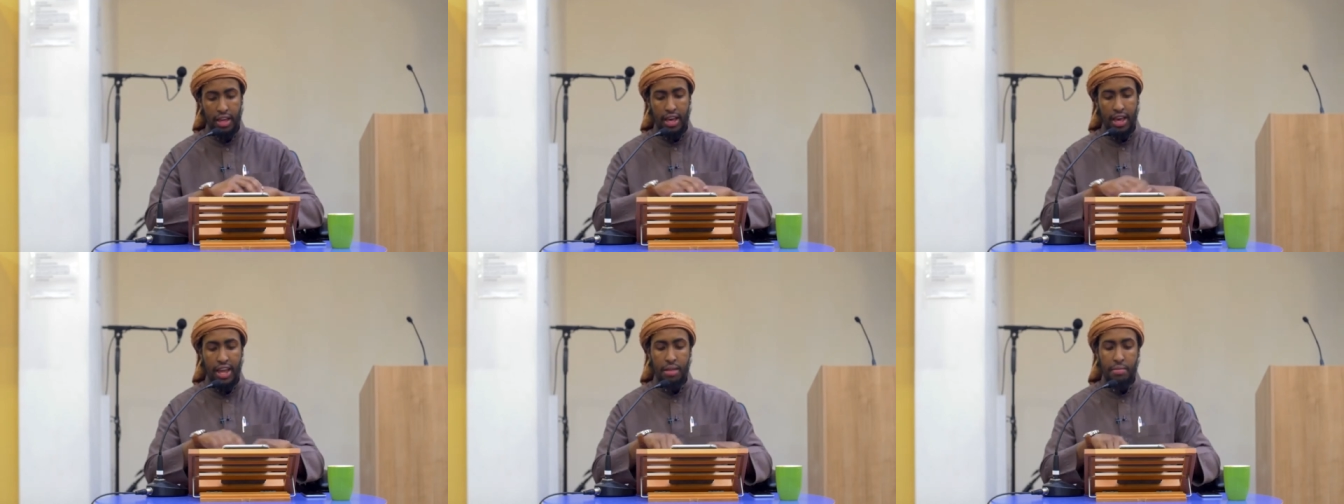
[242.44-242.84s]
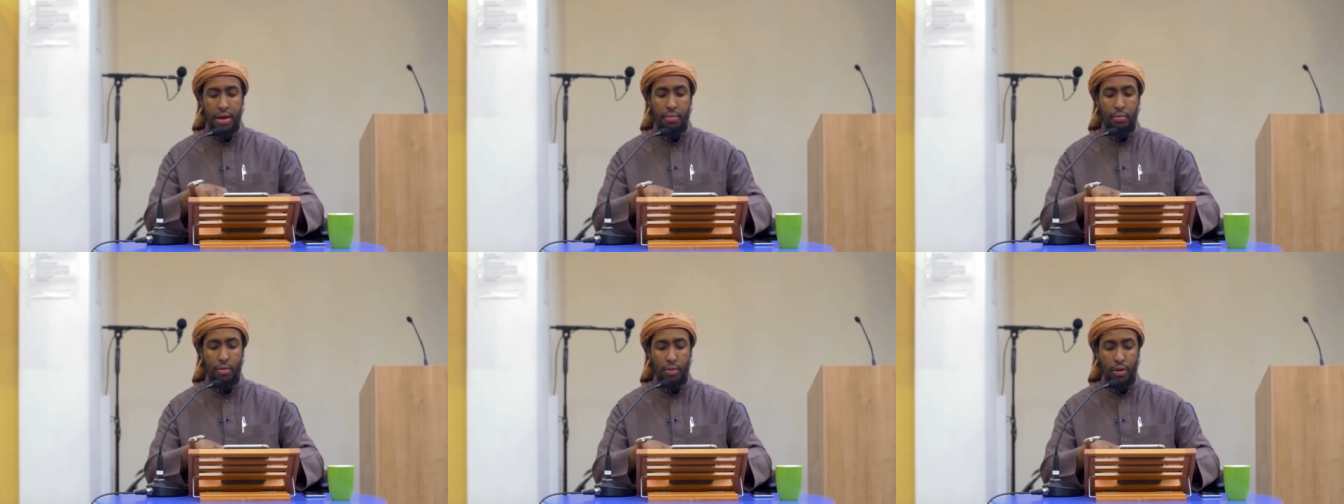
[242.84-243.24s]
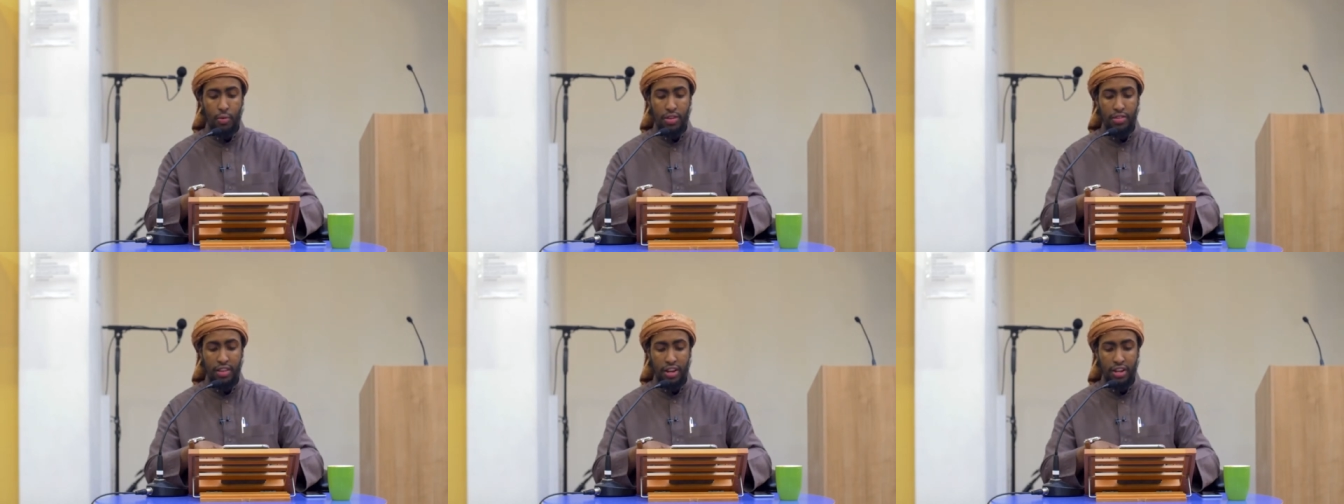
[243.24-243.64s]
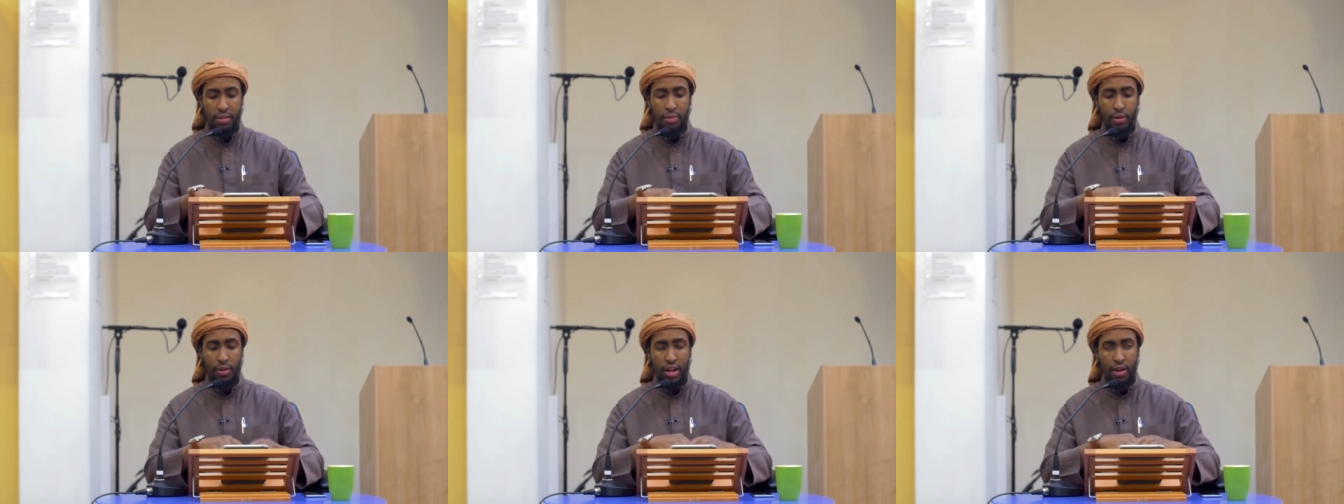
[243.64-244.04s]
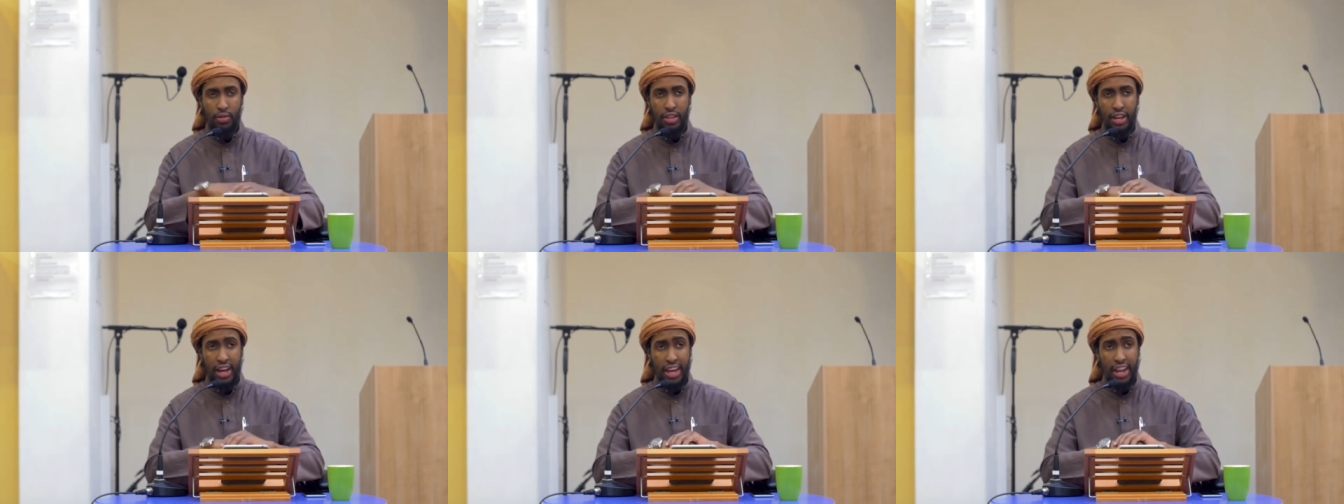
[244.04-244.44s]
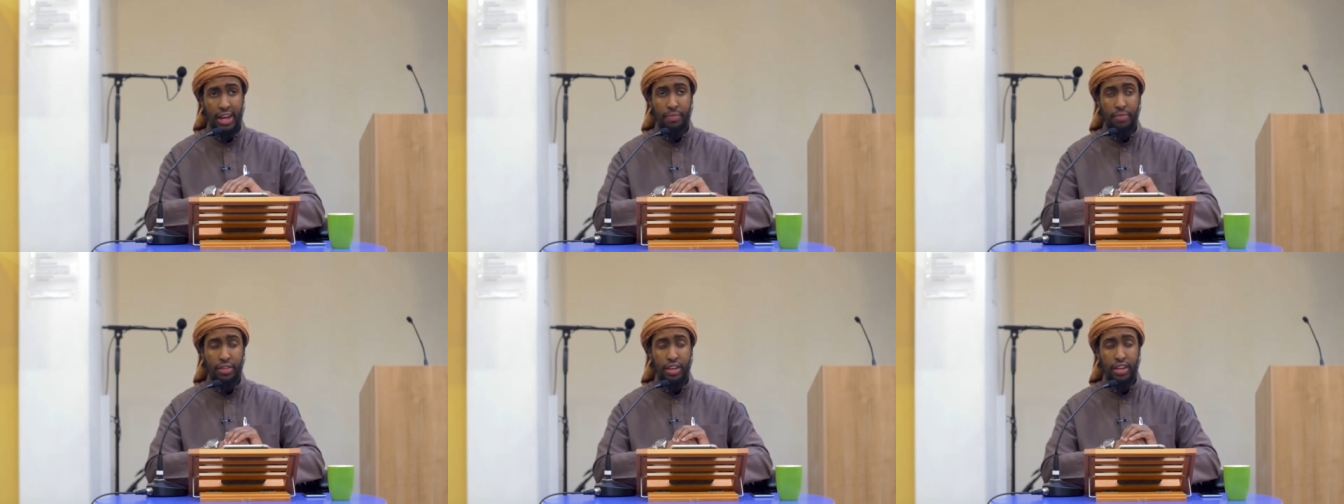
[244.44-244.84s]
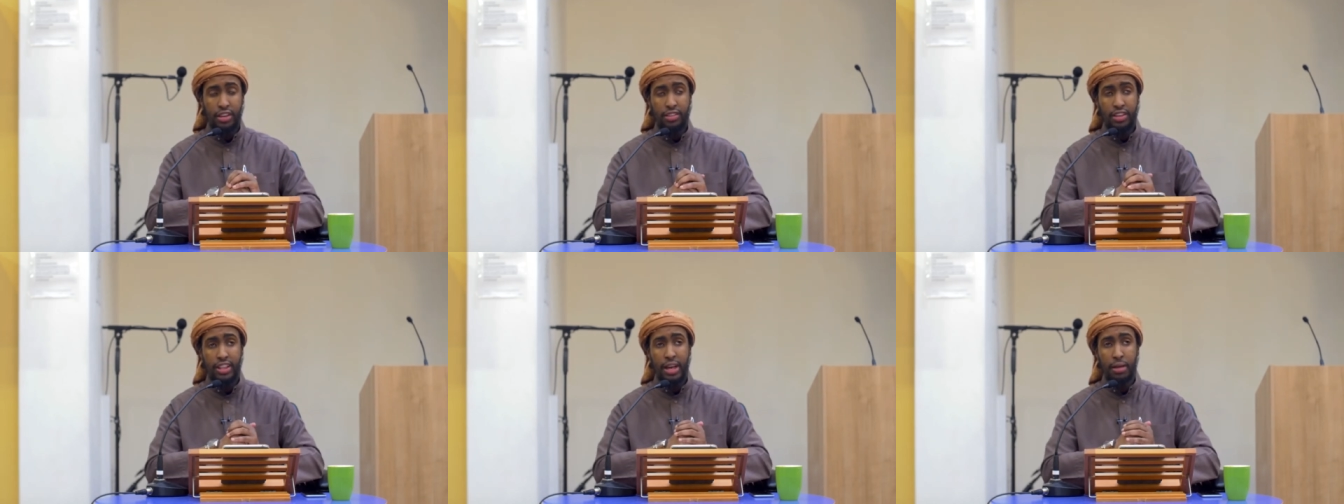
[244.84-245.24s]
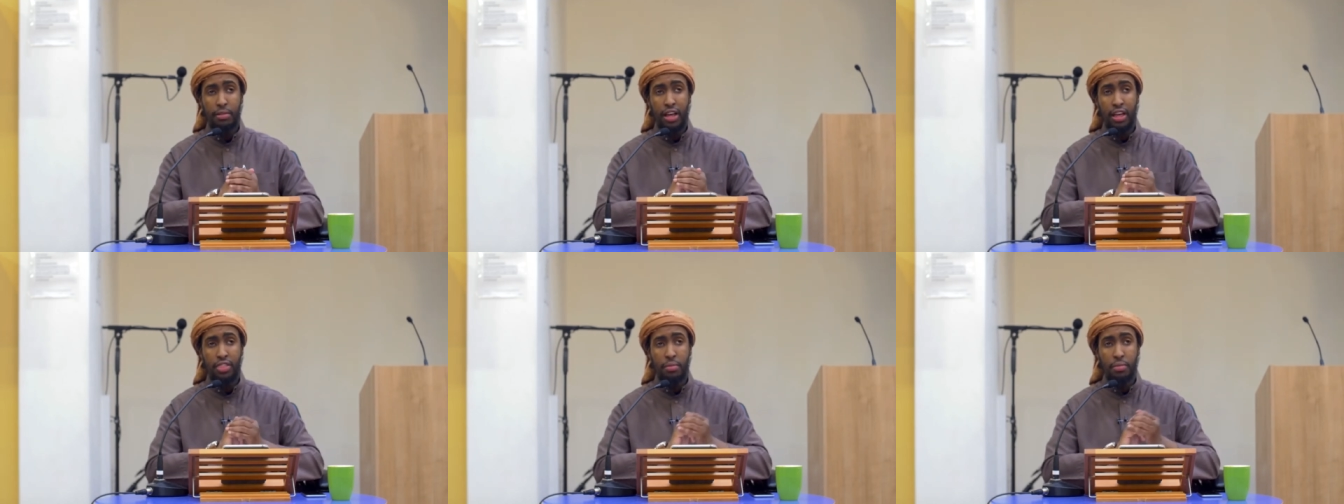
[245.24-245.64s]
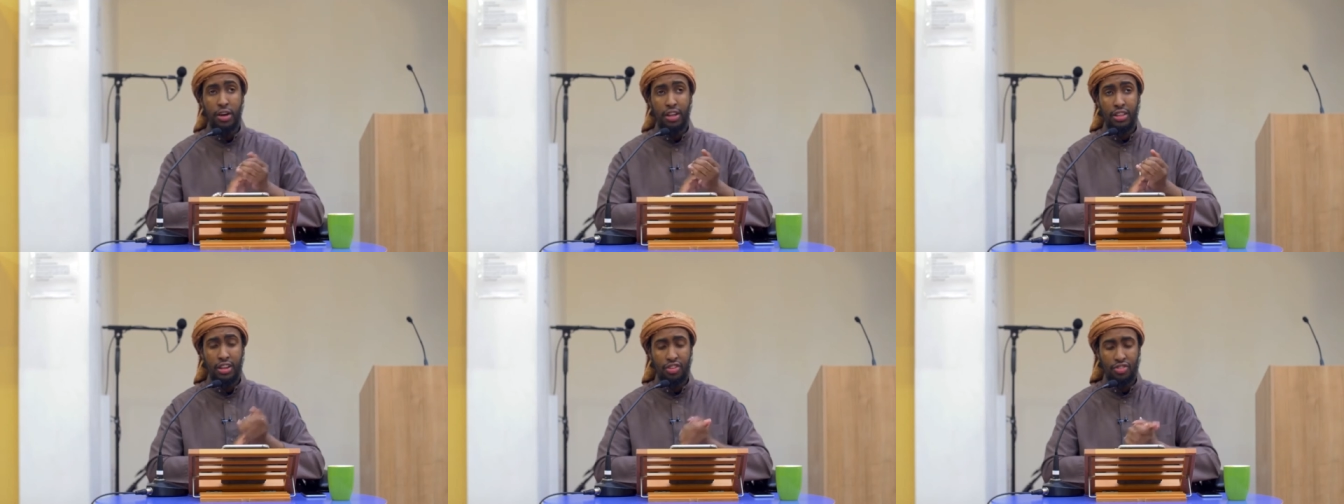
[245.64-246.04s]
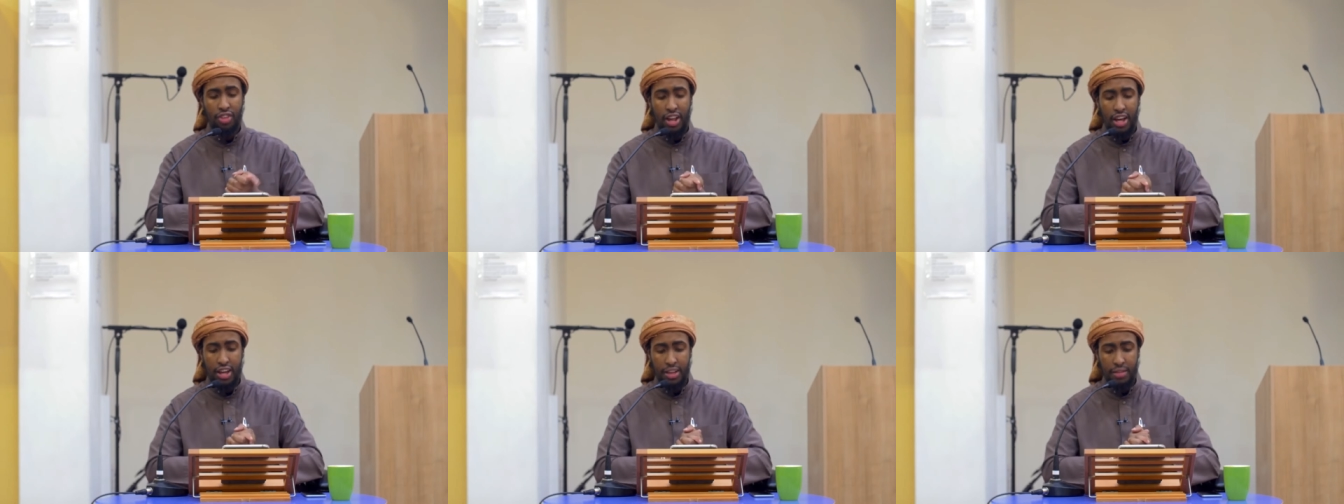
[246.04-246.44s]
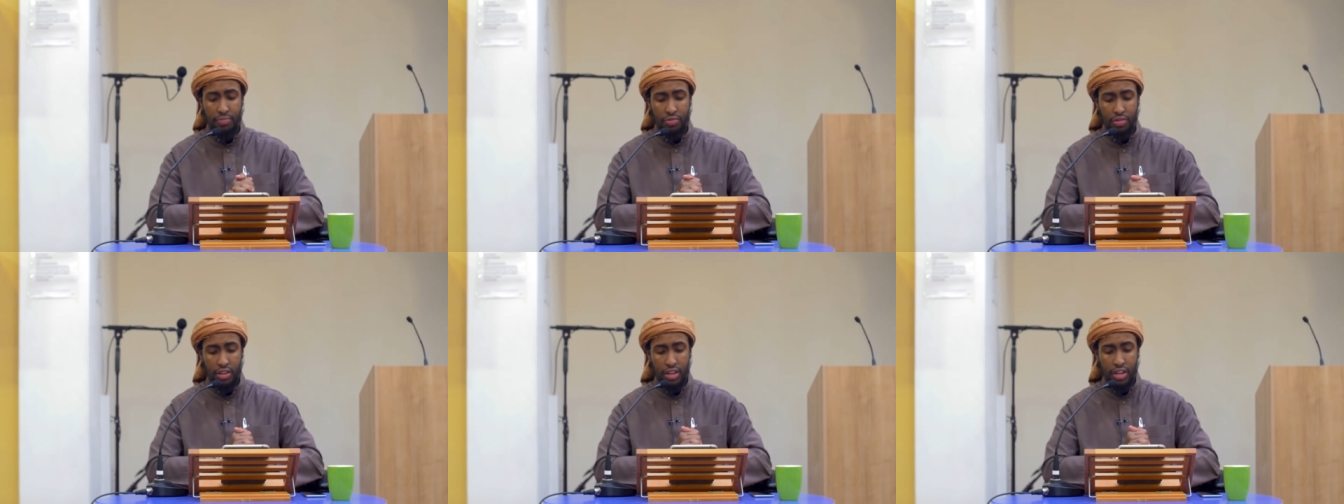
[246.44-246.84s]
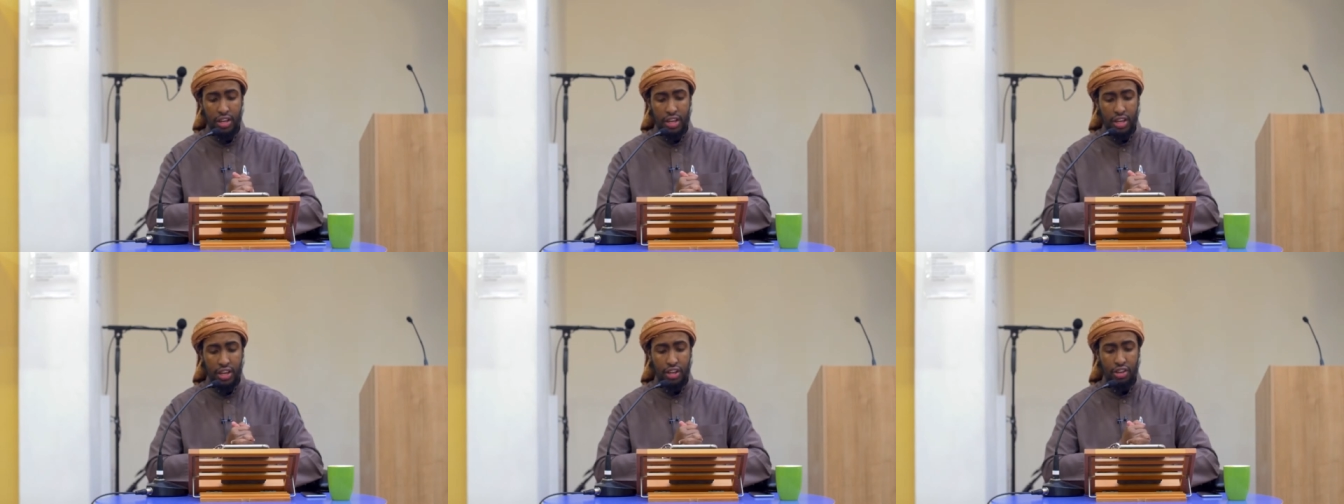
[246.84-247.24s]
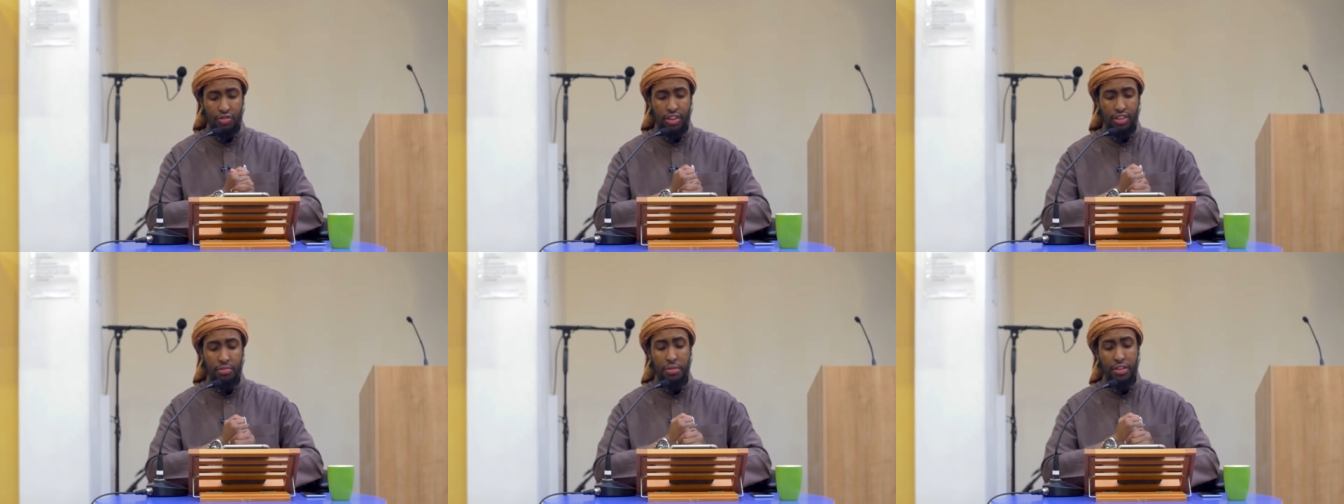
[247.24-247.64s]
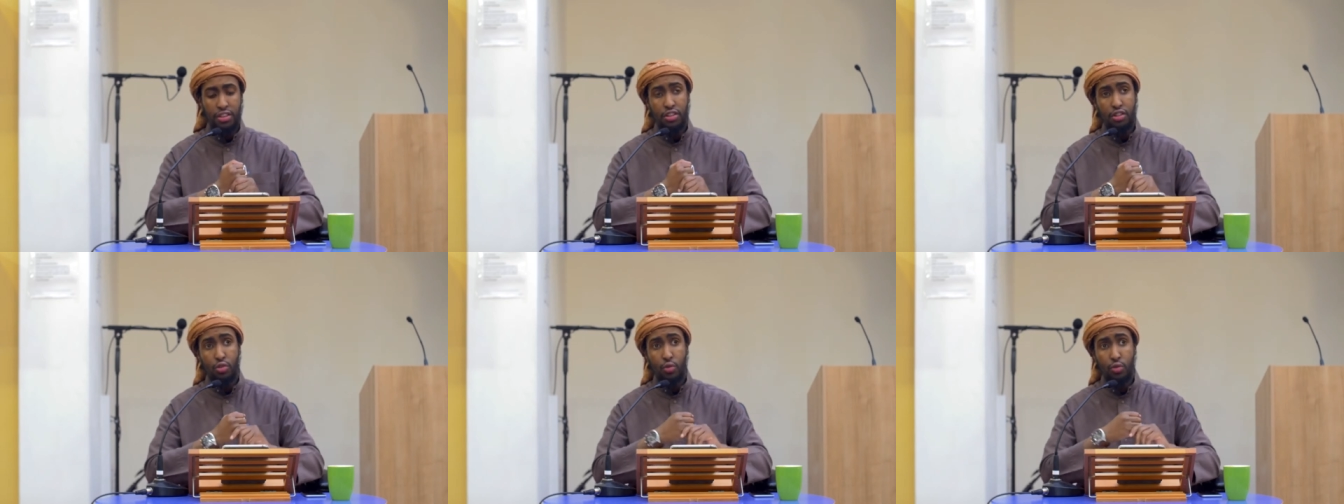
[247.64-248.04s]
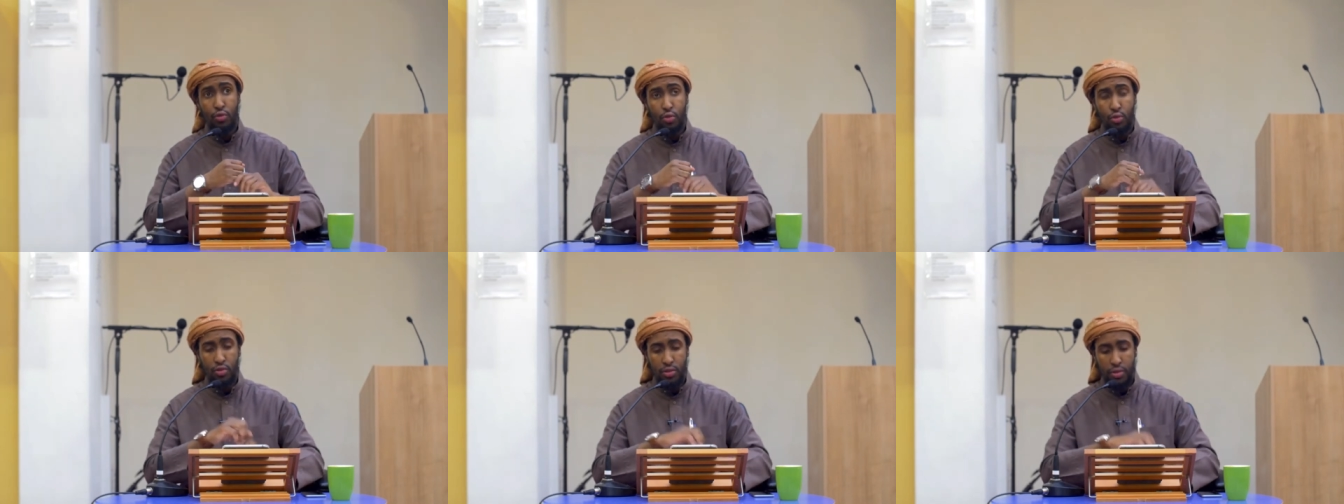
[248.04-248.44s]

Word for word: And Imam al-Marwazi rahimahullah ta'ala in his kitab al Qadr al-Salah, he transmitted the two views.